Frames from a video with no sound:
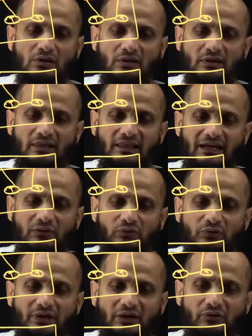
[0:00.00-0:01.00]
cloud
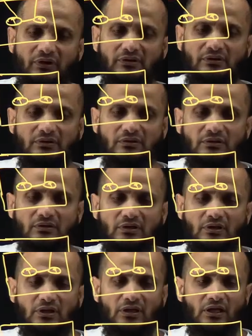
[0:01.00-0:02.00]
router,
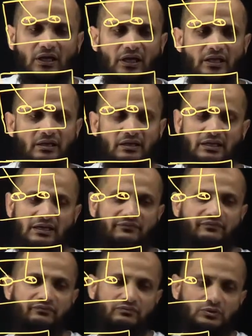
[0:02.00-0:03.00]
and
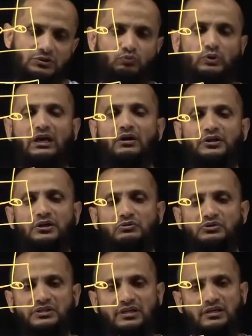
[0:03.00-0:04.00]
if we are
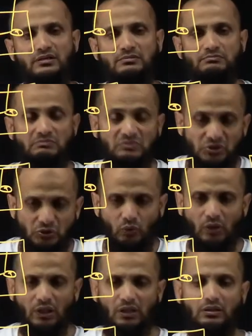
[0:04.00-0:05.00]
using
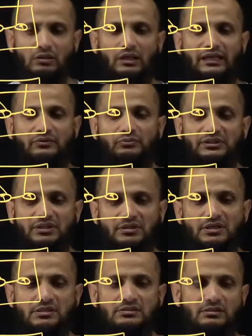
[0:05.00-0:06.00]
dual, like
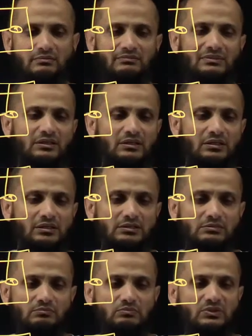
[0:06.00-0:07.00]
redundant
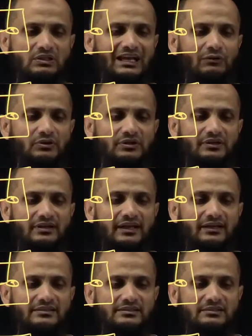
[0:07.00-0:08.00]
cloud
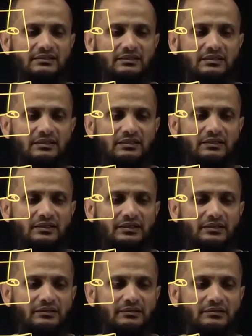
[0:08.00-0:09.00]
interconnects,
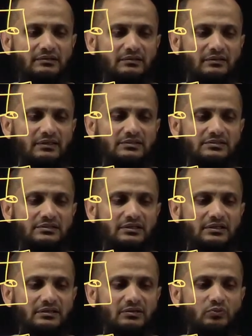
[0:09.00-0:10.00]
then let's
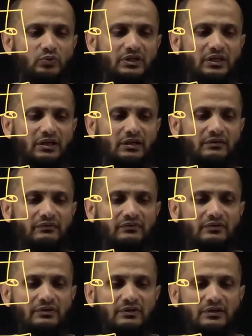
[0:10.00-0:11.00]
say we have
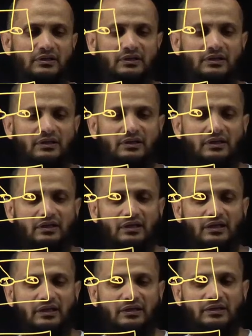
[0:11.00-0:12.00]

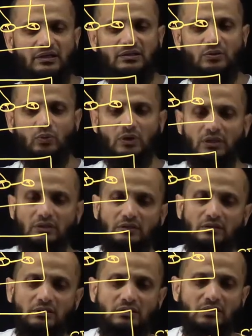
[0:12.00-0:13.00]
another one
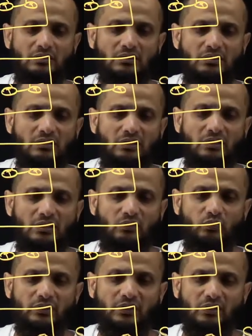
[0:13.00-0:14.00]
and
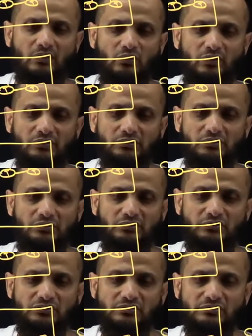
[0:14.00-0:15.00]
we are going to
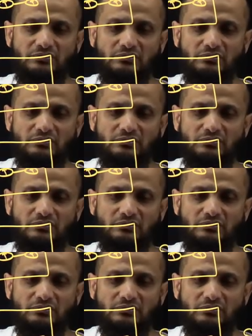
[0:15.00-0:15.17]
use